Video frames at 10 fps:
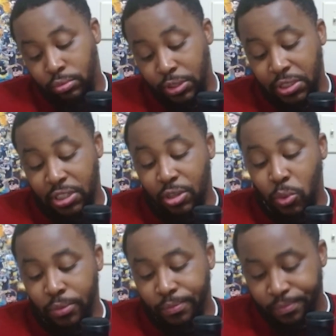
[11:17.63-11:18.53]
this is a good
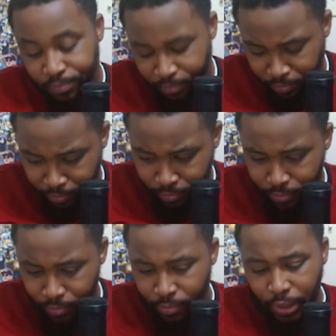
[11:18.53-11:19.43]
one
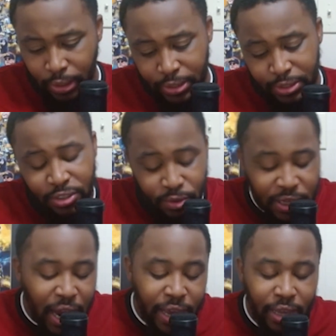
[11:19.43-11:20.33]
because this will
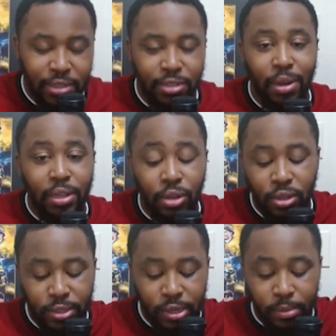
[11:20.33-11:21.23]
tie into my
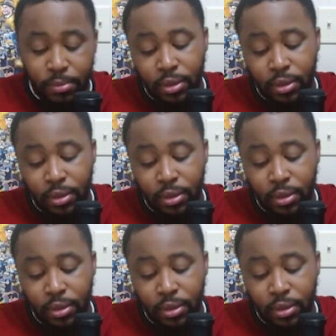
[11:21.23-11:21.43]
toss up.